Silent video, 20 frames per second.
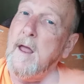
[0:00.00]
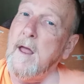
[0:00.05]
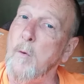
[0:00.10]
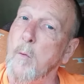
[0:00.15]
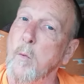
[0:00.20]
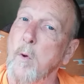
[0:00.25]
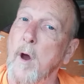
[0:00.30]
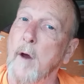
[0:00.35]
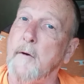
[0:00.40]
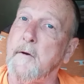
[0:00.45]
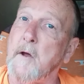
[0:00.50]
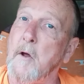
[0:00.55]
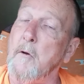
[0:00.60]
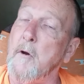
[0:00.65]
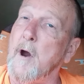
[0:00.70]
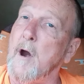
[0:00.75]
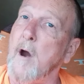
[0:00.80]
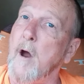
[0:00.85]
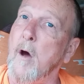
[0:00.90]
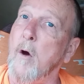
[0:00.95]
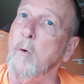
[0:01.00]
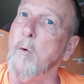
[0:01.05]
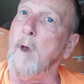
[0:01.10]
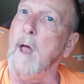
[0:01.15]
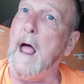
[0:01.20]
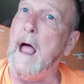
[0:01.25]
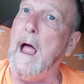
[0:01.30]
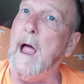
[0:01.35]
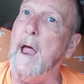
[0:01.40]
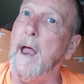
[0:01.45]
work on our
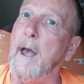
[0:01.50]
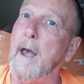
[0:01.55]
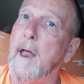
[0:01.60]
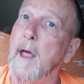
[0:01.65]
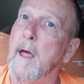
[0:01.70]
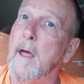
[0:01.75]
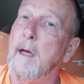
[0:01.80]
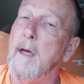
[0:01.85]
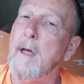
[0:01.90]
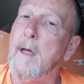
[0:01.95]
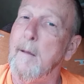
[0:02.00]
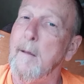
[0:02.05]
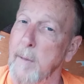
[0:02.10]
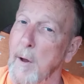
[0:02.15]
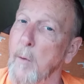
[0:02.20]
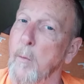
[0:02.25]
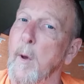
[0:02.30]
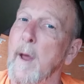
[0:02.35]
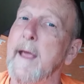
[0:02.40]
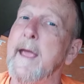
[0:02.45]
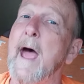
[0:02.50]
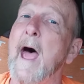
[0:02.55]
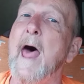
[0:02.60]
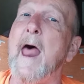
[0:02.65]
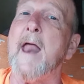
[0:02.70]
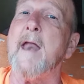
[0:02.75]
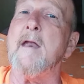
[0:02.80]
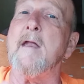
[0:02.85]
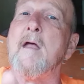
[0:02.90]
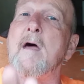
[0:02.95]
O-line. But we
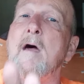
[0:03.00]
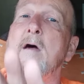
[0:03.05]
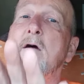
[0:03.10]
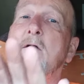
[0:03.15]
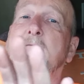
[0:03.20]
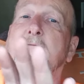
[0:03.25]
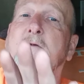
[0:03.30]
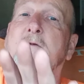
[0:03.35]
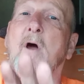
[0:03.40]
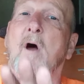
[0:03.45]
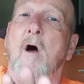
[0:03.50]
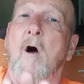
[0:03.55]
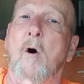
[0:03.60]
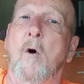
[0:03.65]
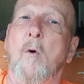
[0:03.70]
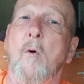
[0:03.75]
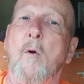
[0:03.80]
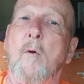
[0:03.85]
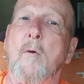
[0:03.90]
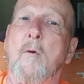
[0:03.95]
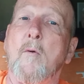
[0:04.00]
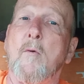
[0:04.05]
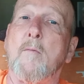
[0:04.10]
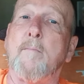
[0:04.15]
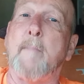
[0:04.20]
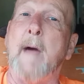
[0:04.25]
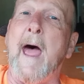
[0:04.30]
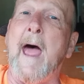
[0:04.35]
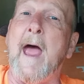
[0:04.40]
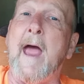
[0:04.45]
got enough to hold
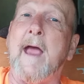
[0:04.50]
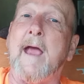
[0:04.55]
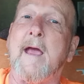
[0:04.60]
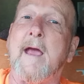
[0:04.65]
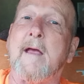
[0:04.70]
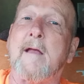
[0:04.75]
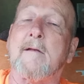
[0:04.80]
back